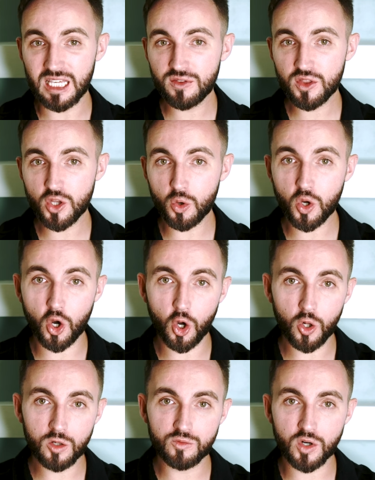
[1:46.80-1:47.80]
even though
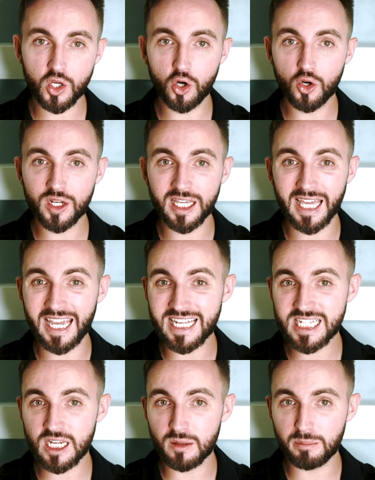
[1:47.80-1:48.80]
call recording
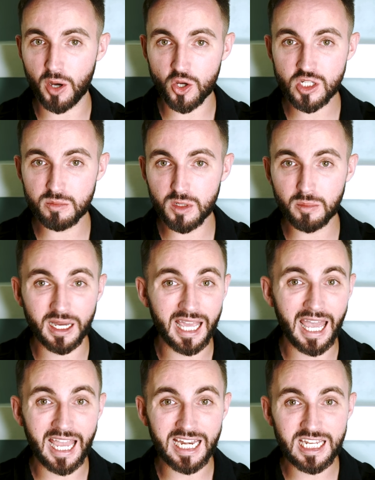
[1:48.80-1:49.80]
isn't possible by
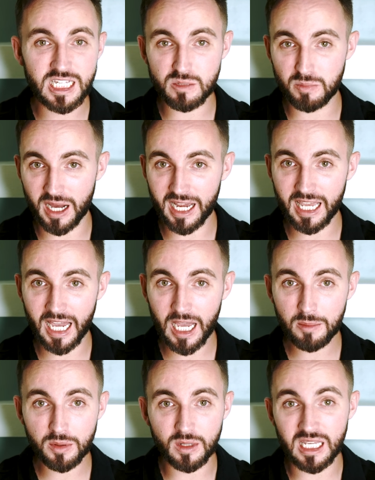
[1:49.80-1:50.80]
any spy
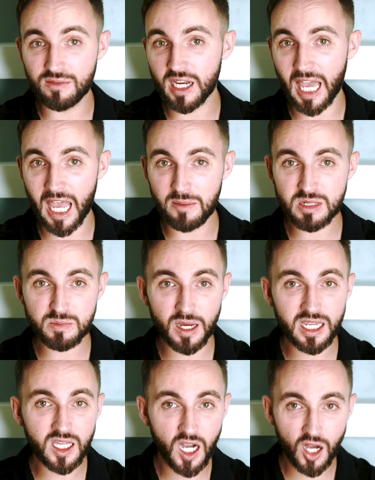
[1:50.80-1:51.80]
app, even
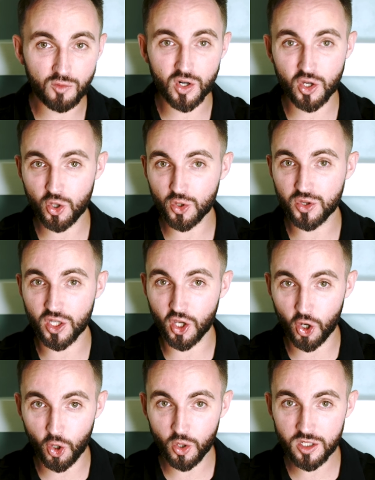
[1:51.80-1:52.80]
mSpy can't record the
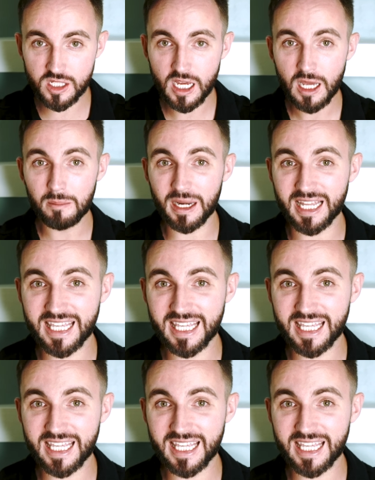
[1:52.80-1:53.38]
calls, but